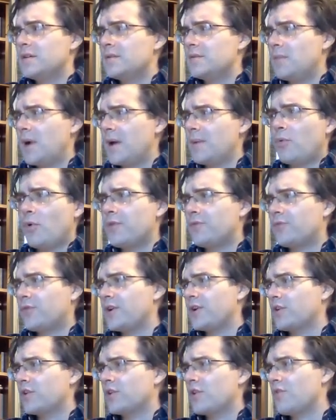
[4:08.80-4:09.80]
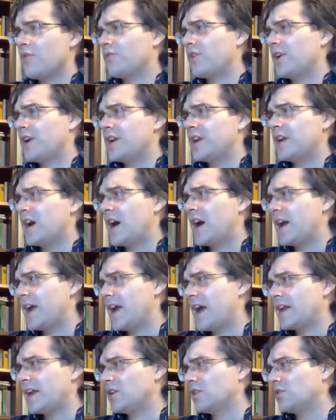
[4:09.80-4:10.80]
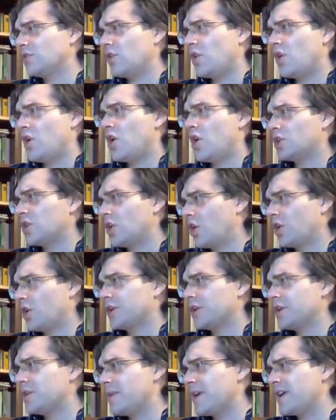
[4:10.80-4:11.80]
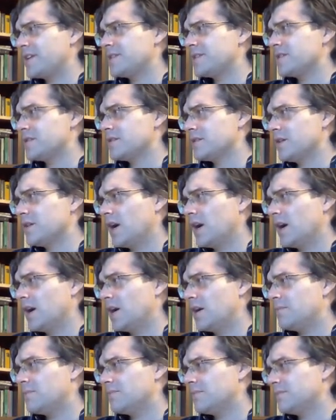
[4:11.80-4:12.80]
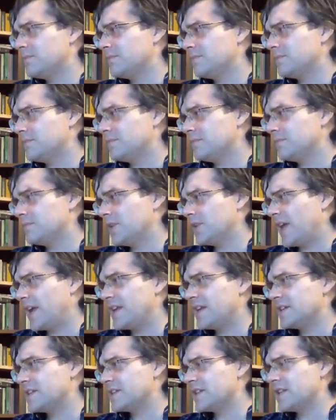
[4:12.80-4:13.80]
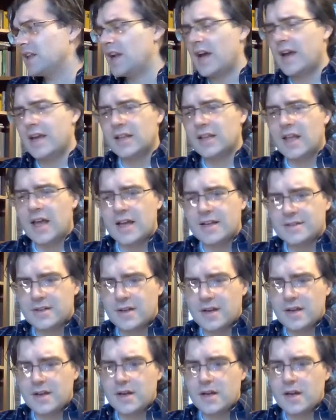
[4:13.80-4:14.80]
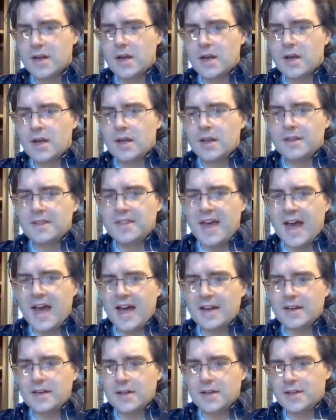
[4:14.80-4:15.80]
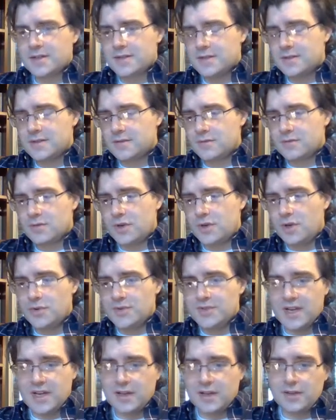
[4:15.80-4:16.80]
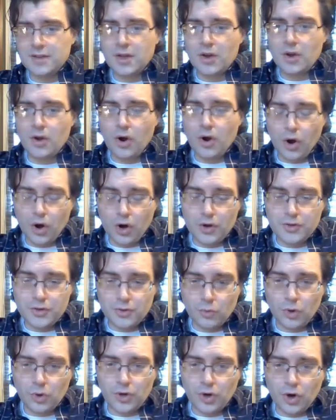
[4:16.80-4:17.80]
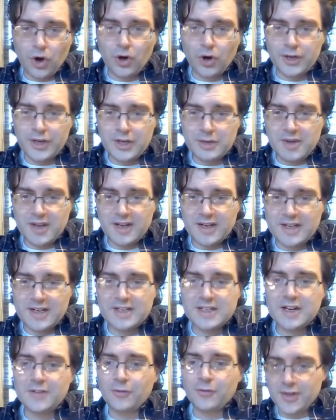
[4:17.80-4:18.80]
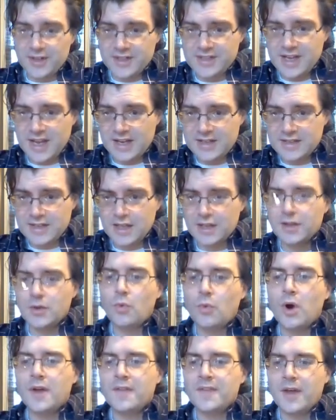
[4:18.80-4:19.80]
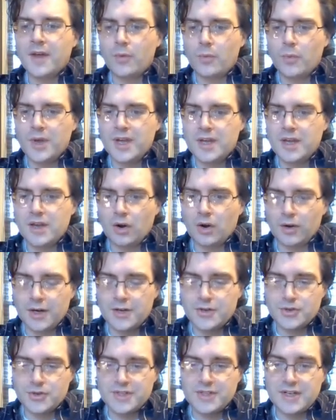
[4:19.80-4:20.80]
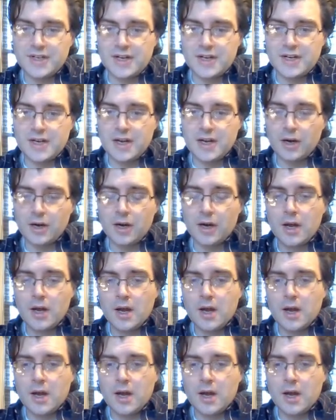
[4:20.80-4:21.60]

my boyfriend or girlfriend and I had a long argument um, late into the night last night. That is using the, uh, the word argument in a different sense than the one that we are interested in here.